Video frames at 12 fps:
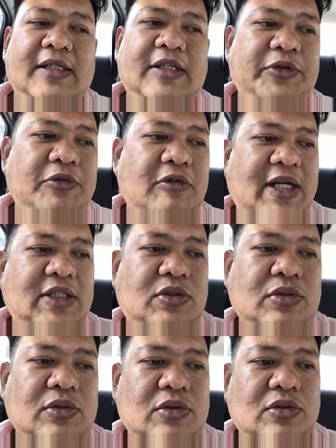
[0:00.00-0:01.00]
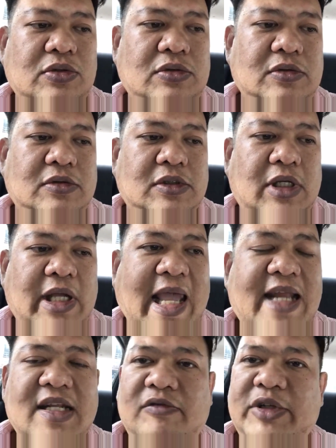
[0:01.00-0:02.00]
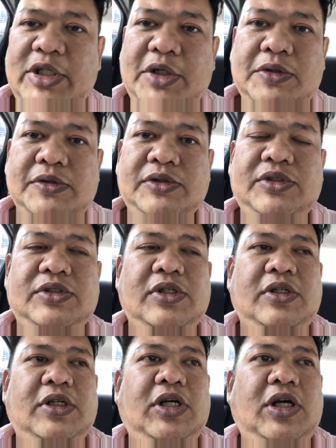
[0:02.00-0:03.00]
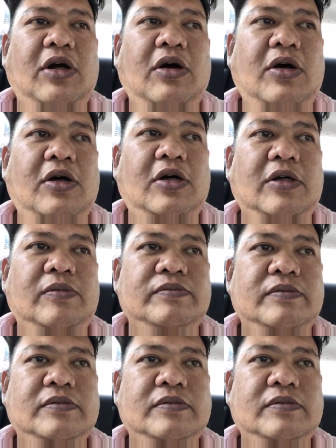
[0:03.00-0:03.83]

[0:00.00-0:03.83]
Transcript: if you want to edit videos or